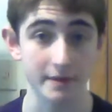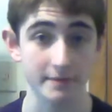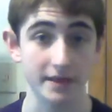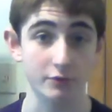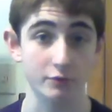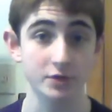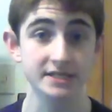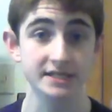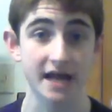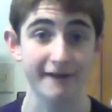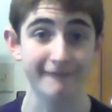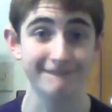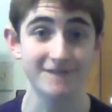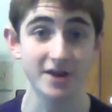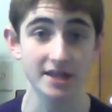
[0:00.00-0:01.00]
Maybe they
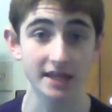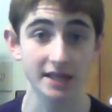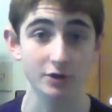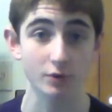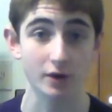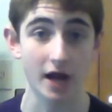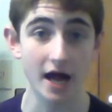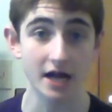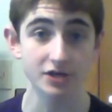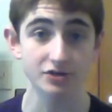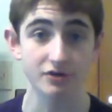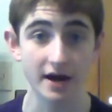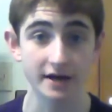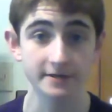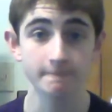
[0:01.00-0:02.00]
re-sign Finley to a
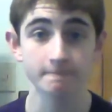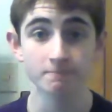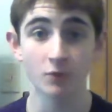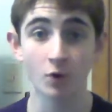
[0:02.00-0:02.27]
contract,